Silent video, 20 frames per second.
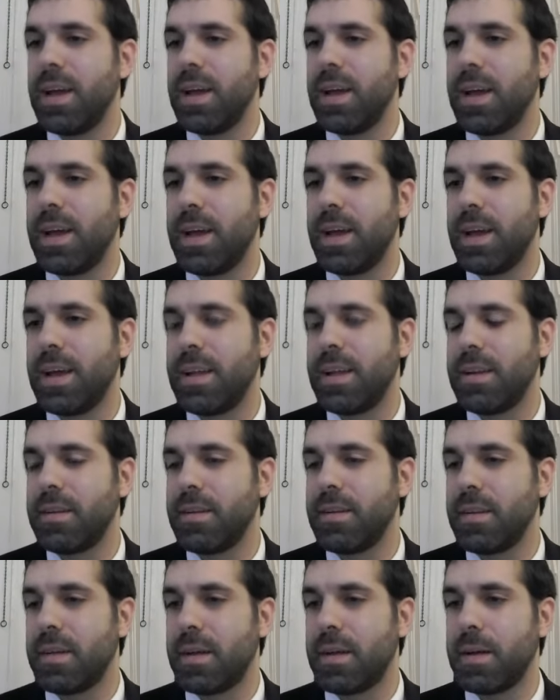And
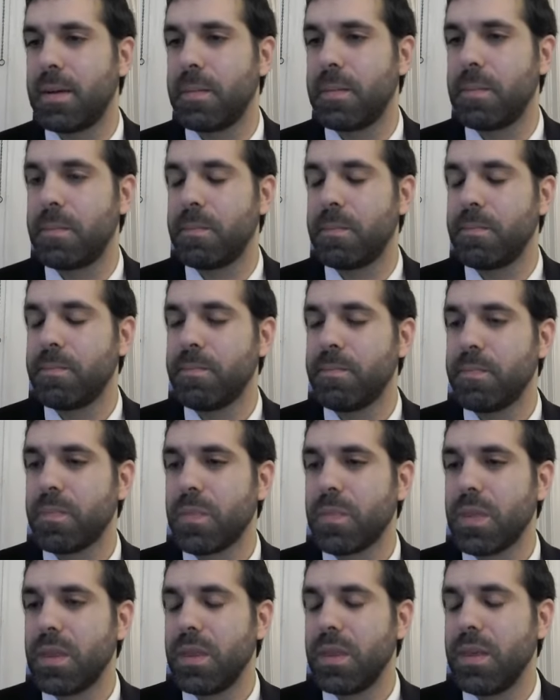um,
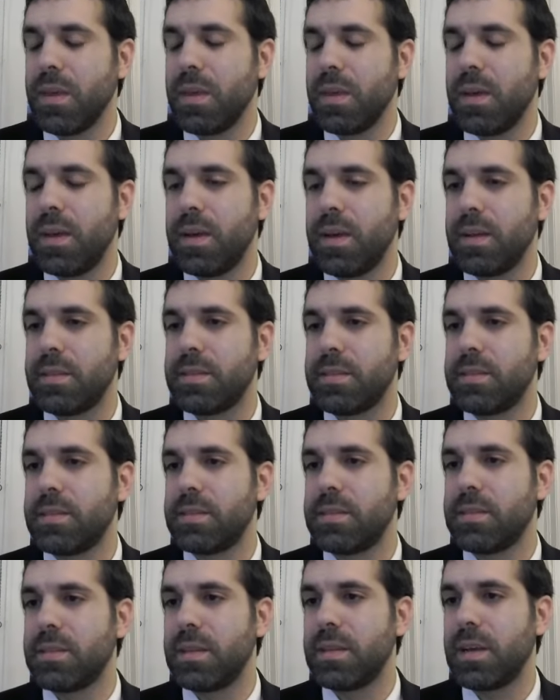
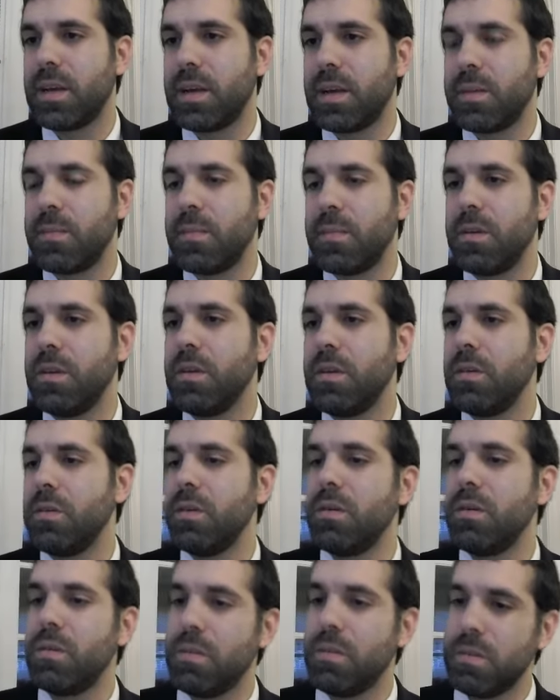it's, um, you know,
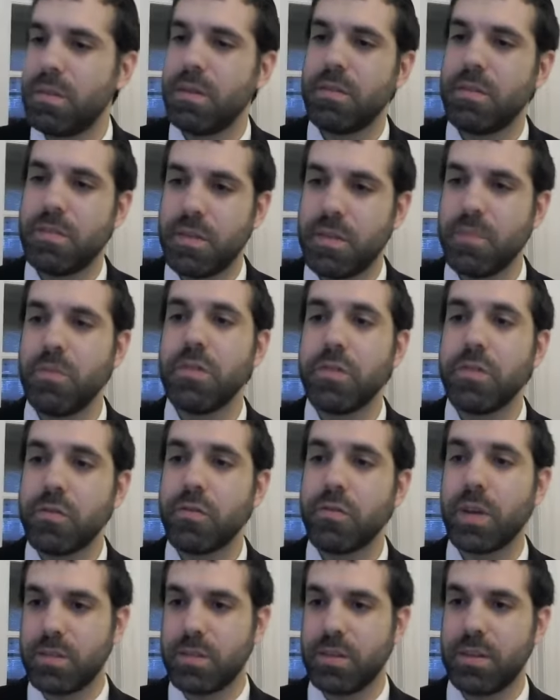you know, there's some
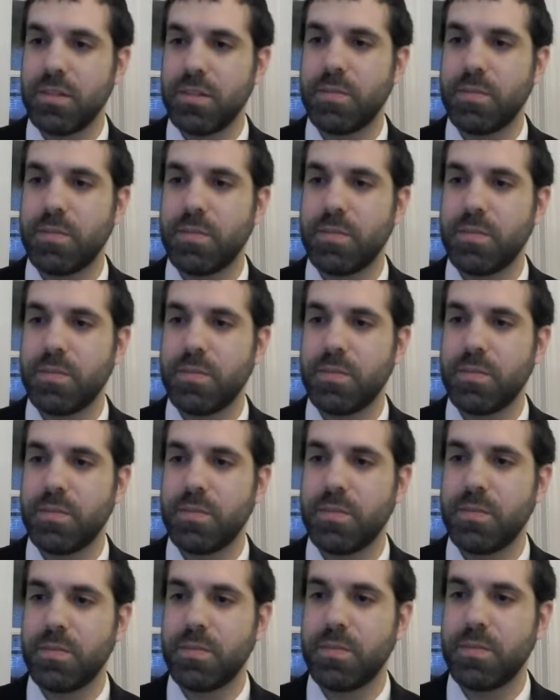restrictions, but in general,
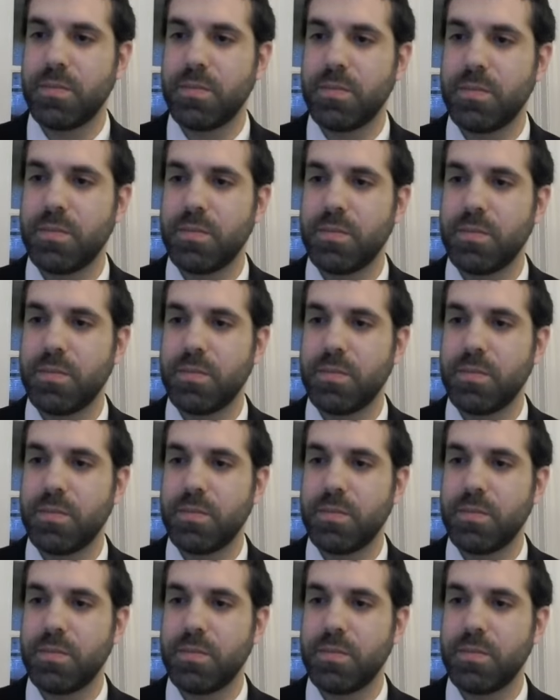it's a very festive time.